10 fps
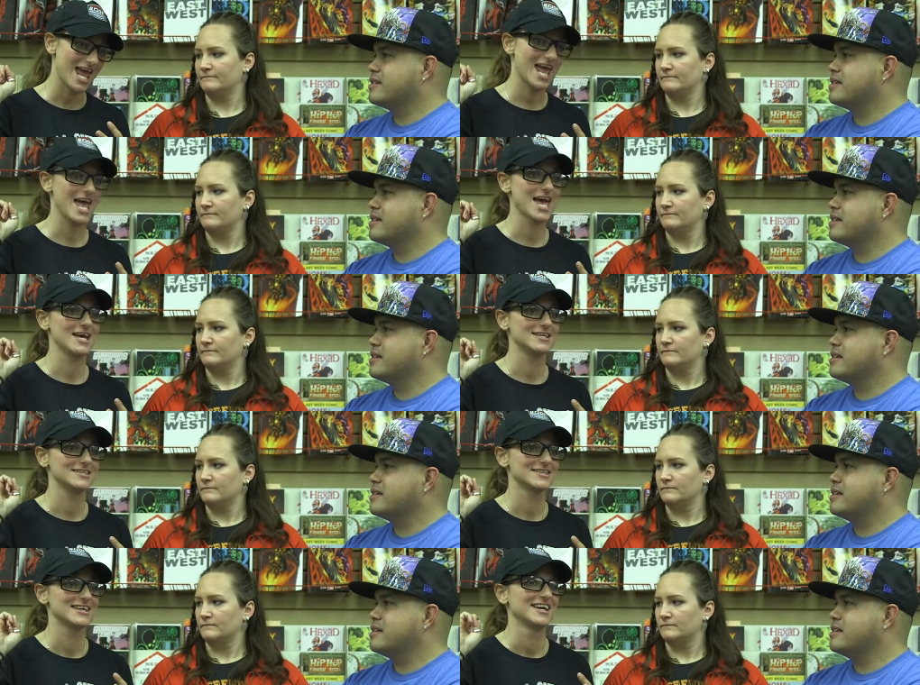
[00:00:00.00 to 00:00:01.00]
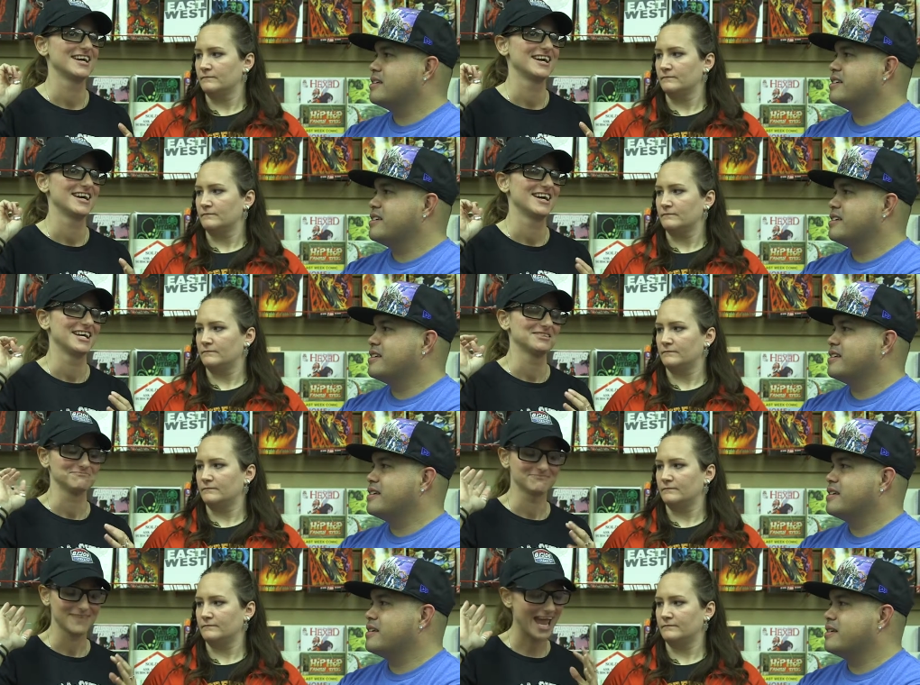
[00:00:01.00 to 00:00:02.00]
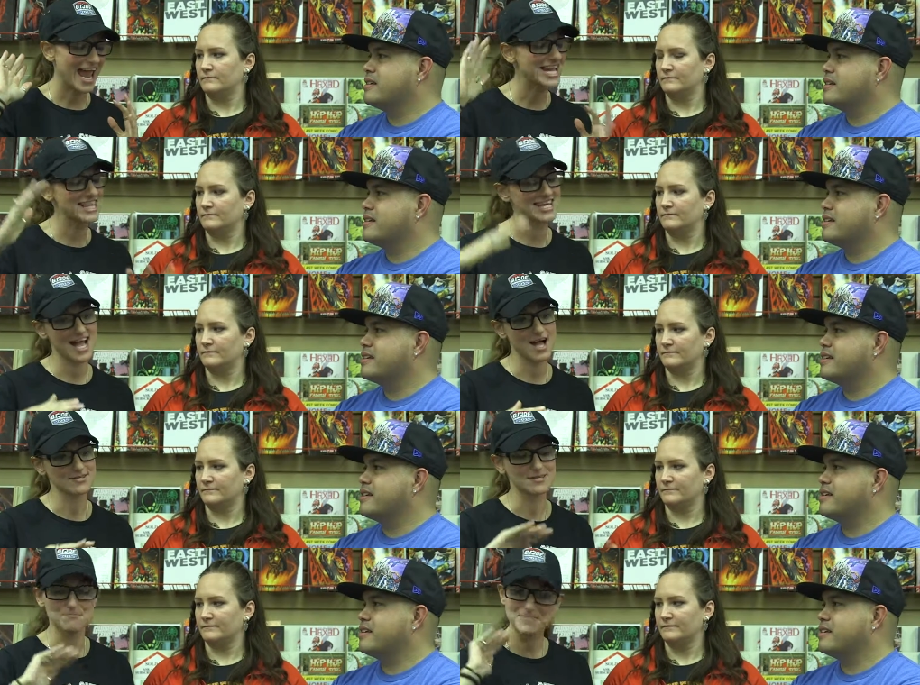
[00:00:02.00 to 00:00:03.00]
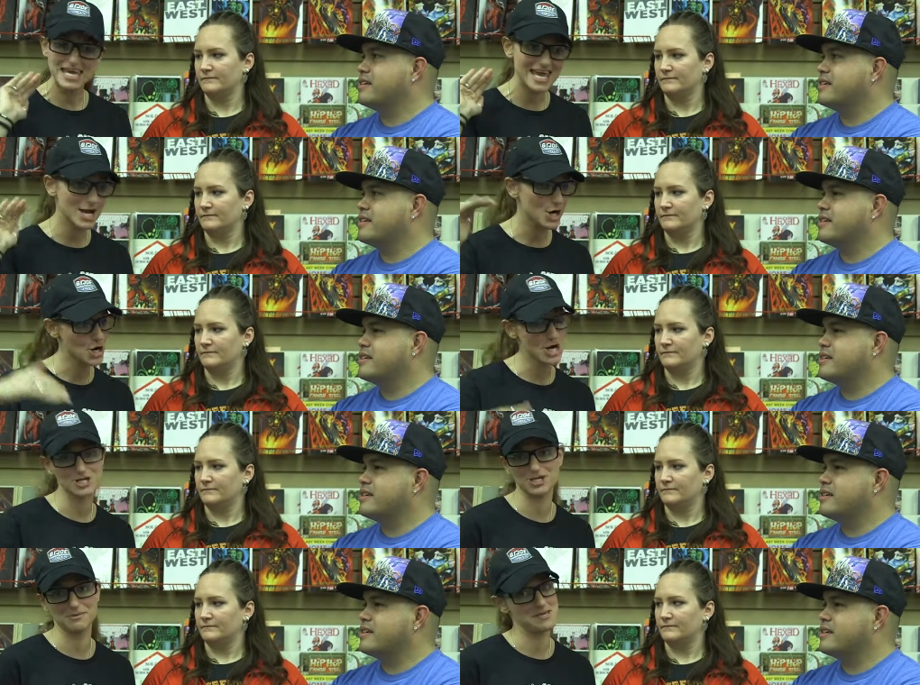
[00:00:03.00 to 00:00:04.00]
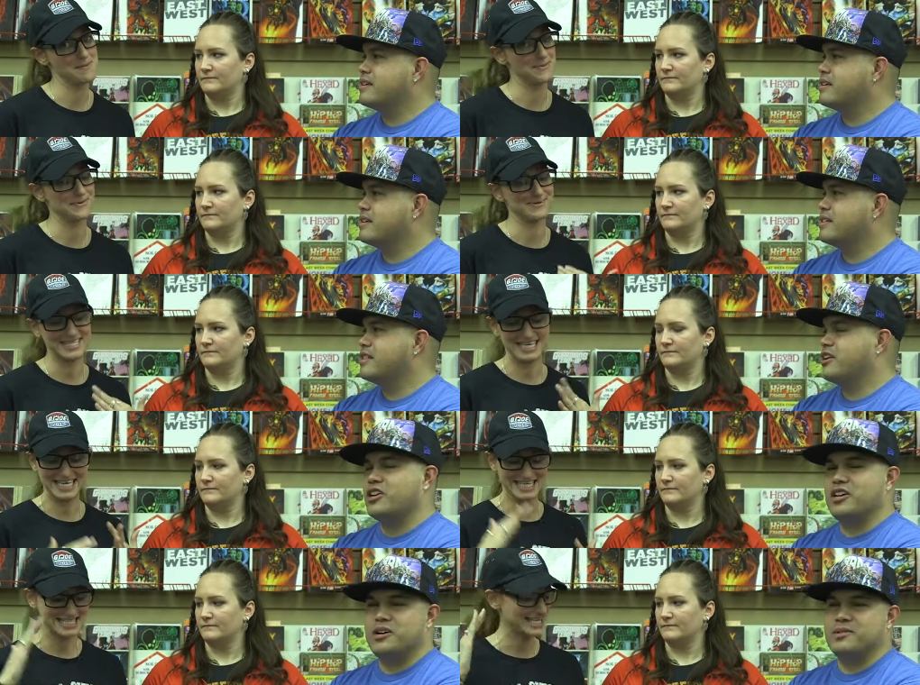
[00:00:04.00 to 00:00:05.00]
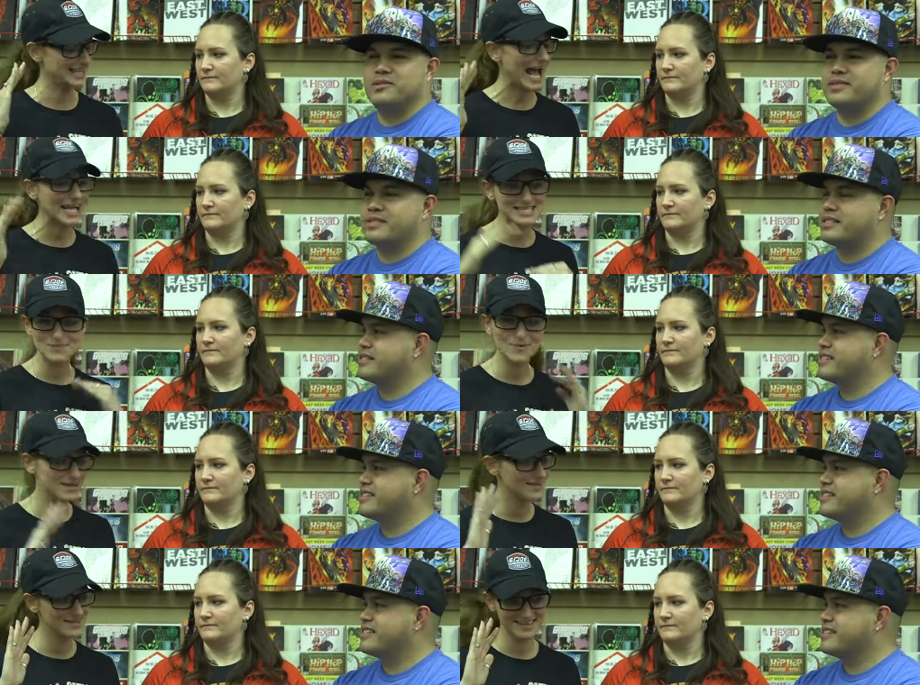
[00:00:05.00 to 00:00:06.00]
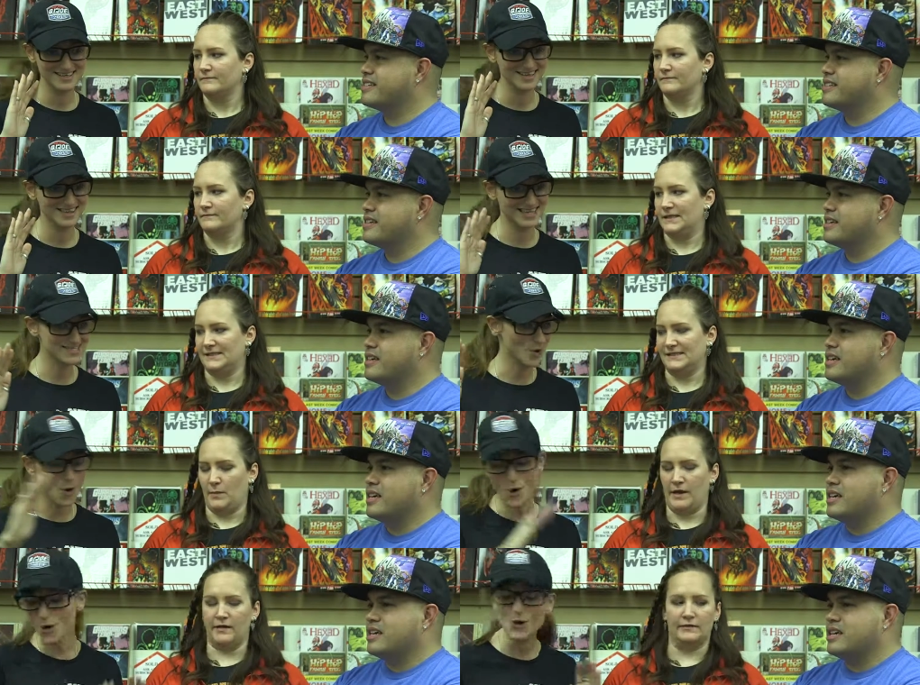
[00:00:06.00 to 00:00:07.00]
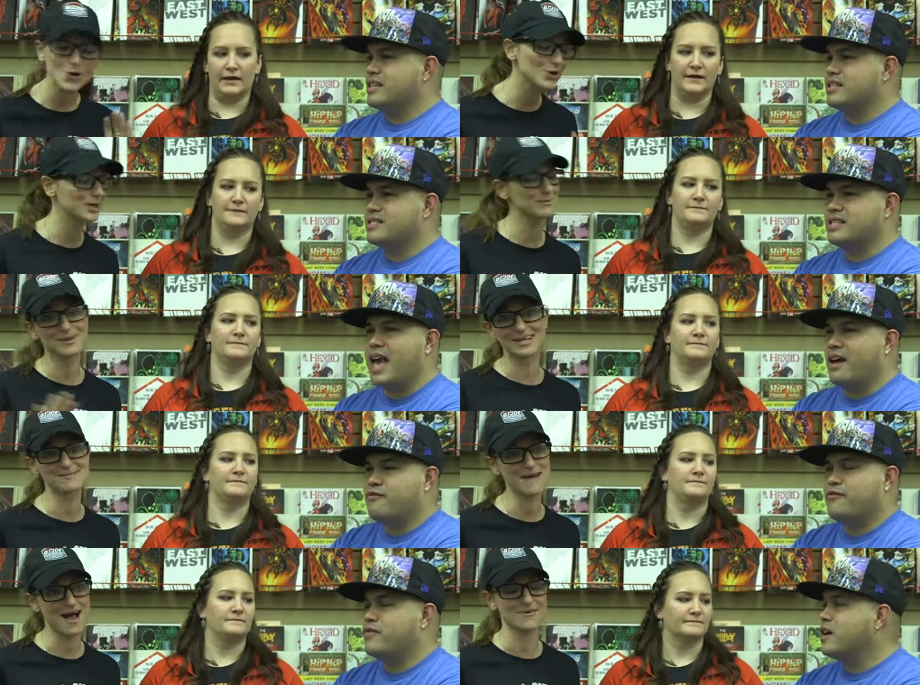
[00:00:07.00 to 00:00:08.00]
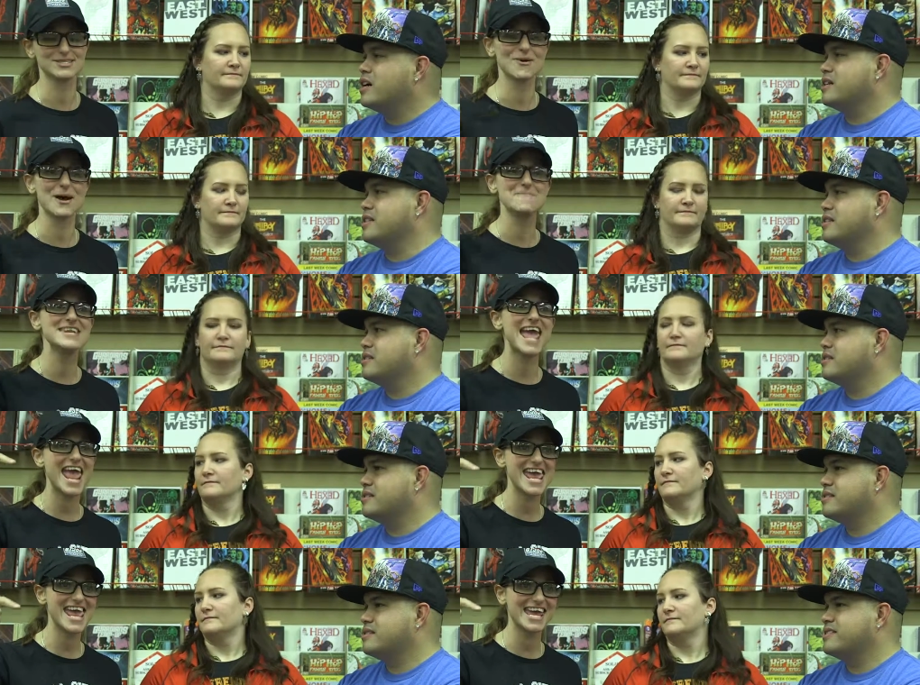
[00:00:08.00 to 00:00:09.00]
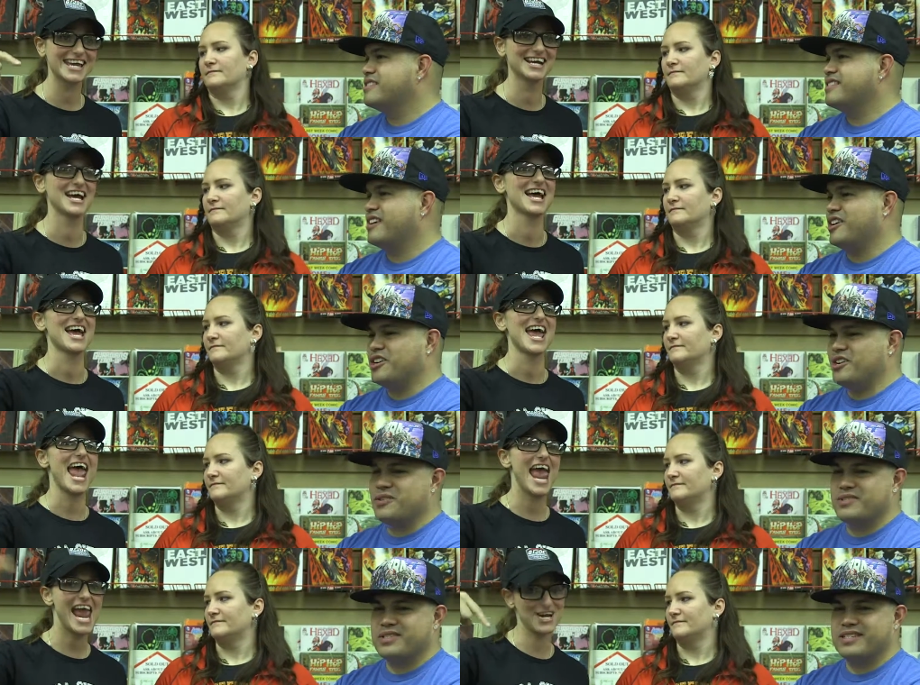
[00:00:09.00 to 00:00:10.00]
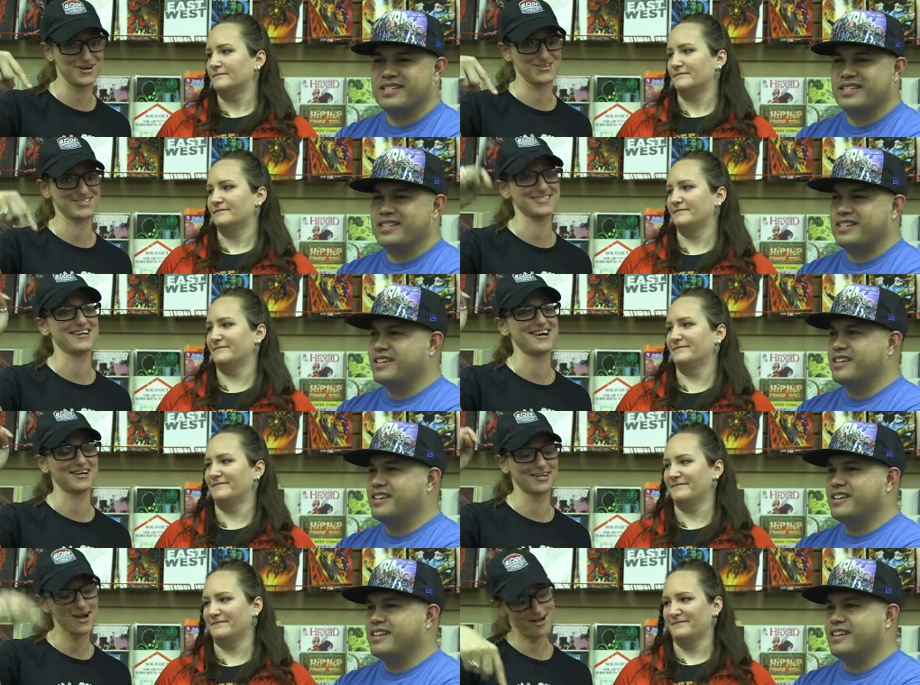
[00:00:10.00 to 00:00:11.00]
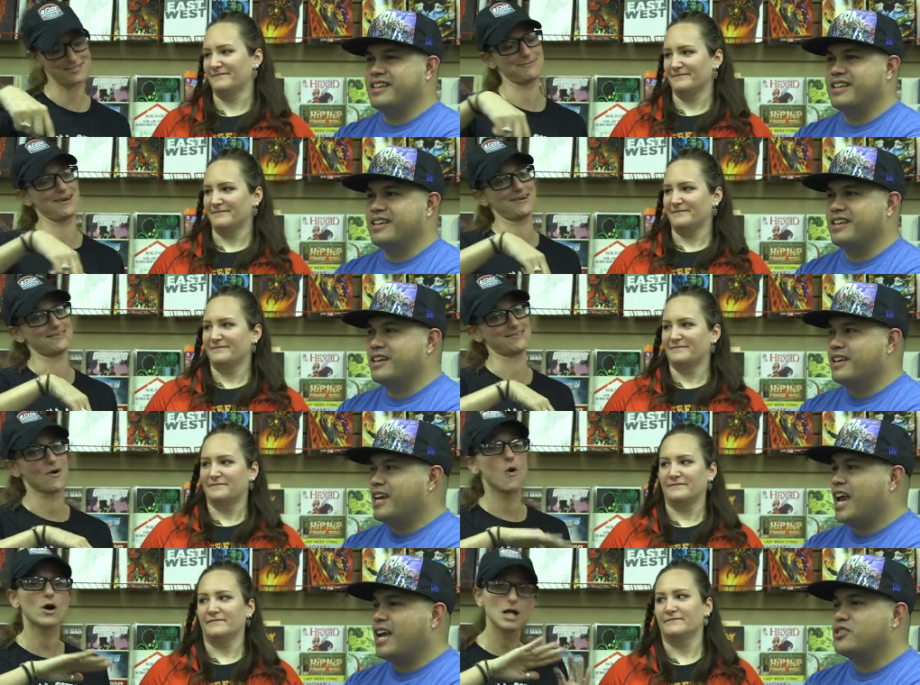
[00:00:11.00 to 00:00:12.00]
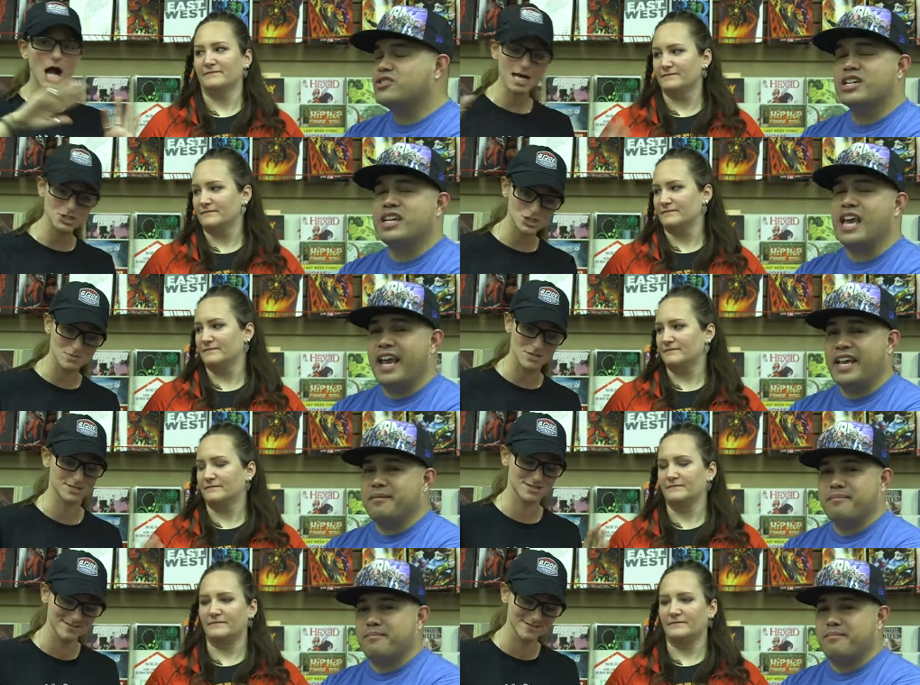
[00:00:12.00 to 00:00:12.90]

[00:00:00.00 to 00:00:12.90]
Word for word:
Speaker 1: and anything else. Be encouraging people. There you it, go. That's what this, this whole about, yeah. community is about. Fun. So I'm naying there you go. haters on cosplayers. haters are gonna hate,